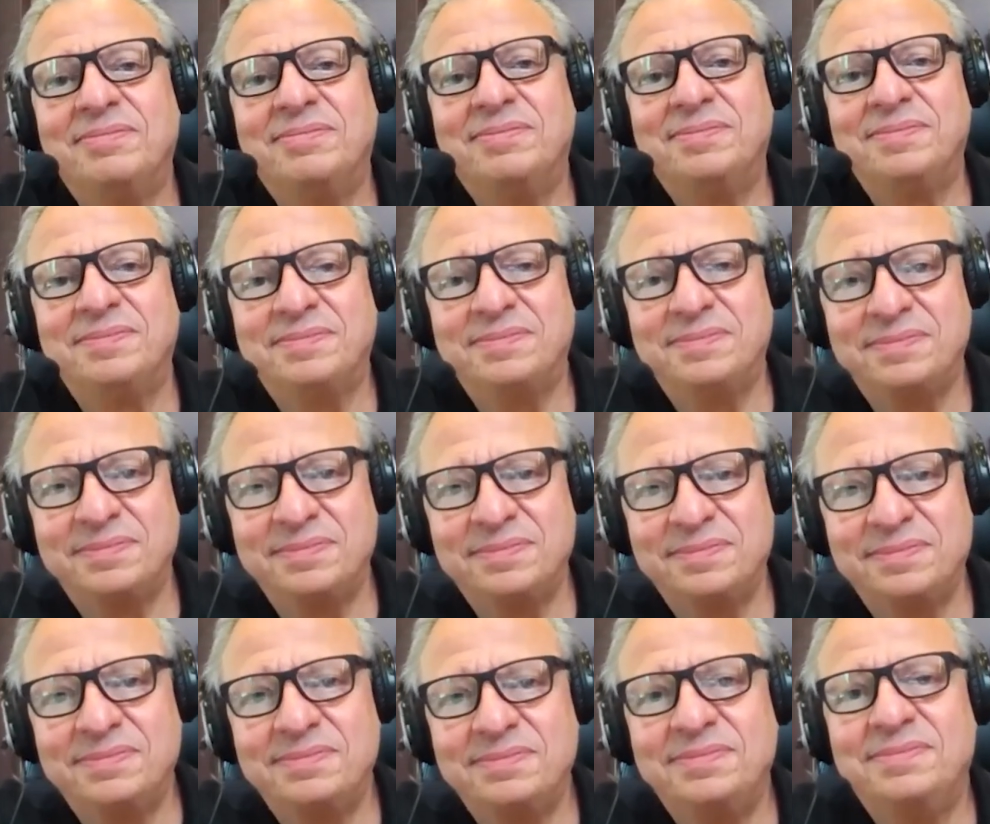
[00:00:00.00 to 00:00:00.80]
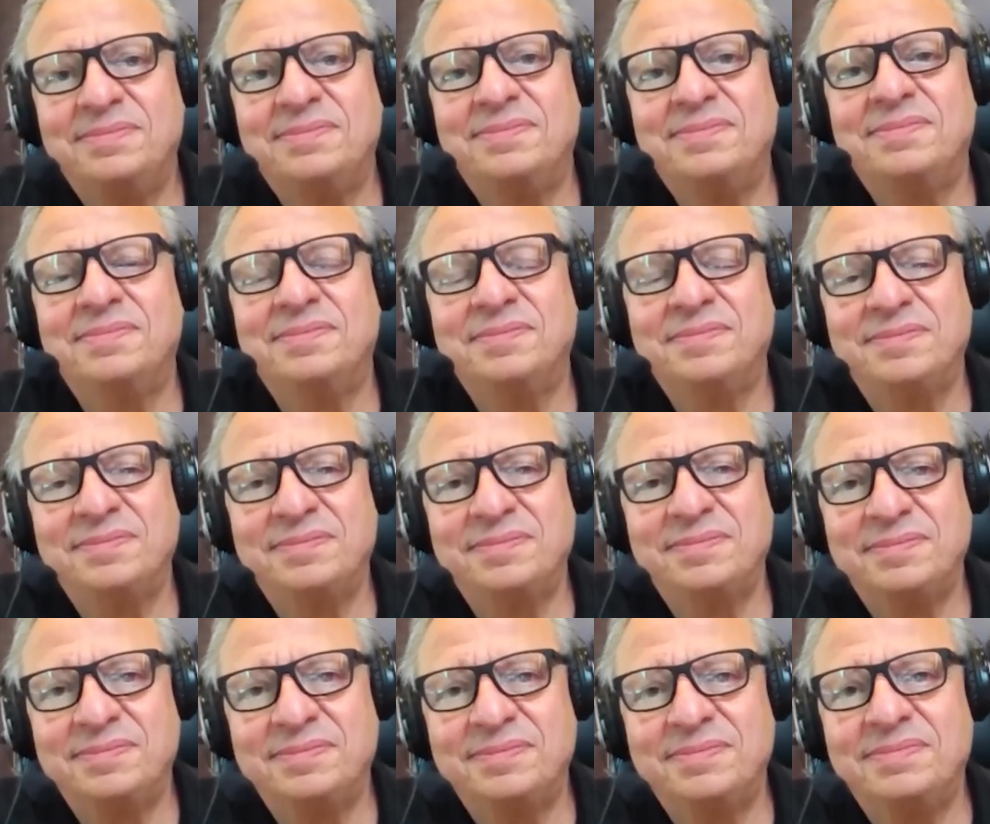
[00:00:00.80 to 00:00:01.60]

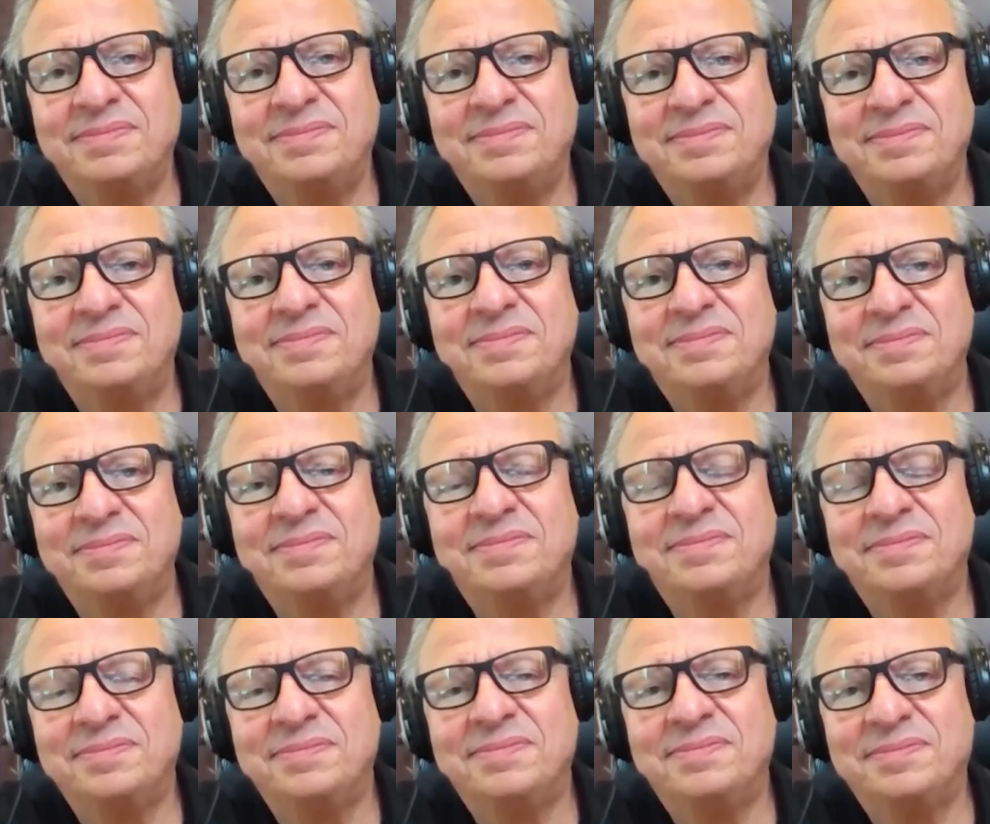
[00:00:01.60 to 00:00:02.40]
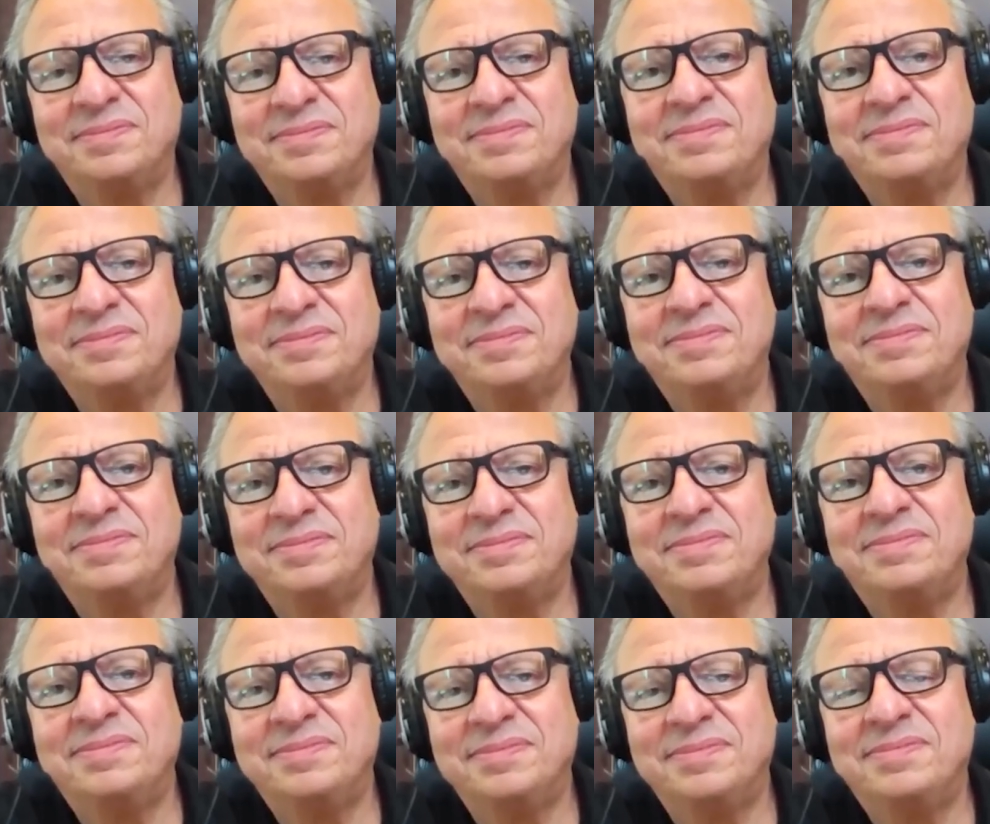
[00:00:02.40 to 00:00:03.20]

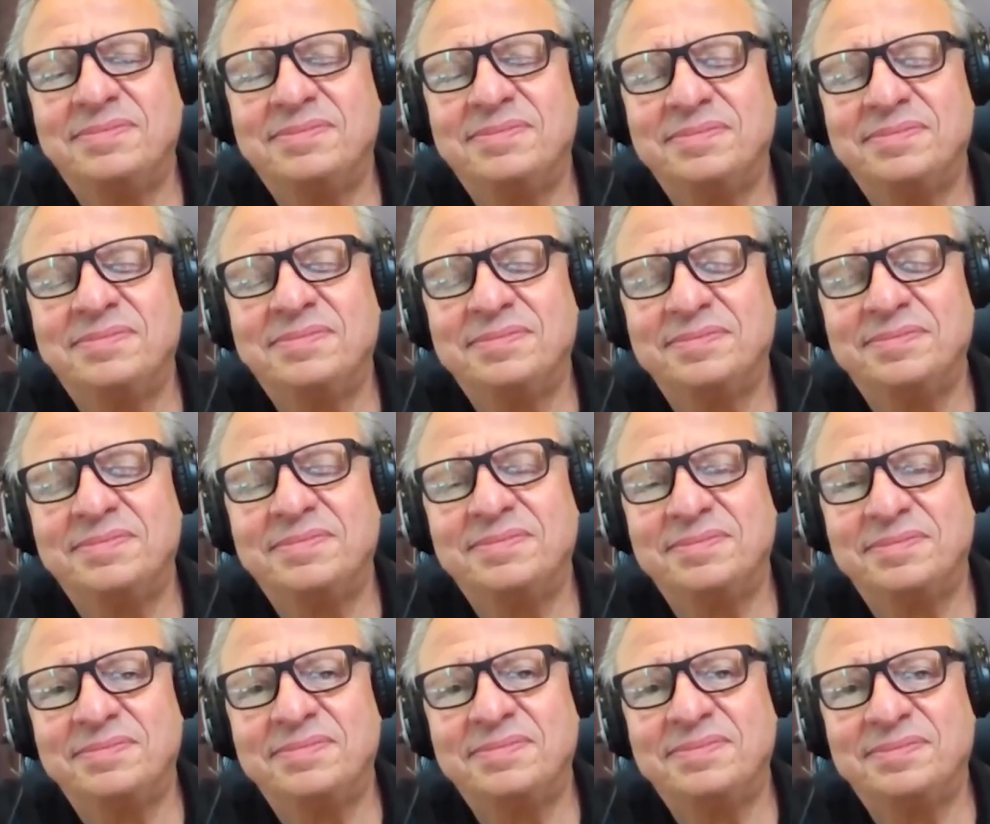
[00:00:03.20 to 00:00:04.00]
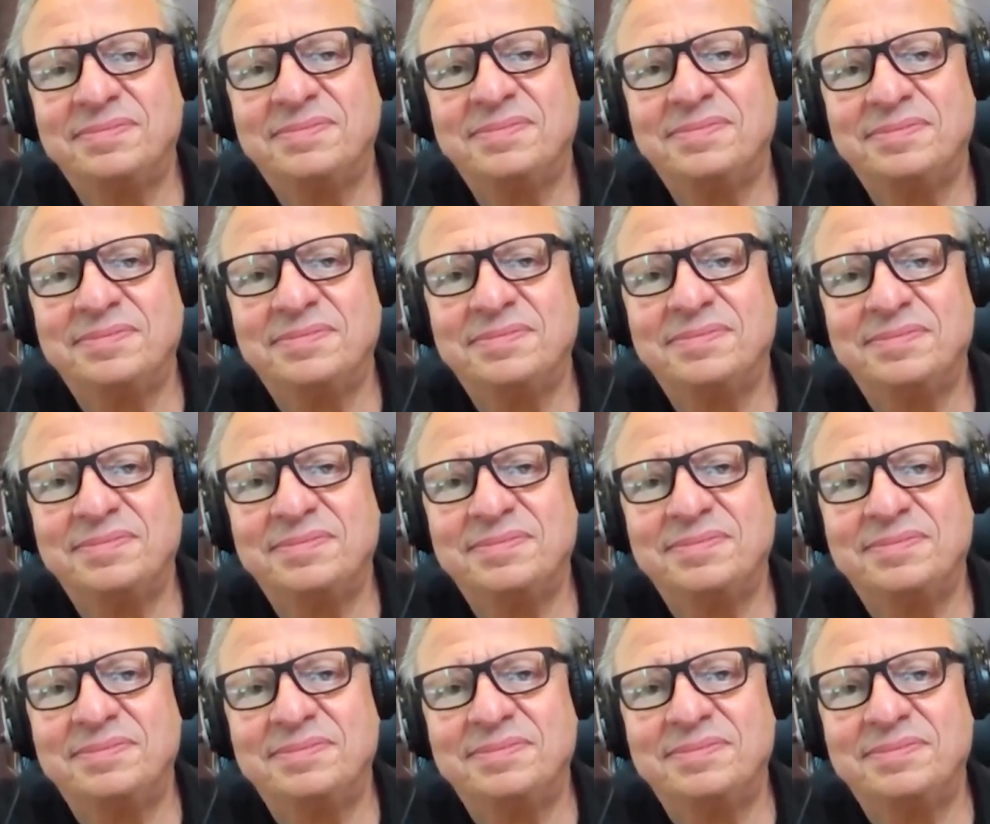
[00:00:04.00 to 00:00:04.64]
The person shown says nothing.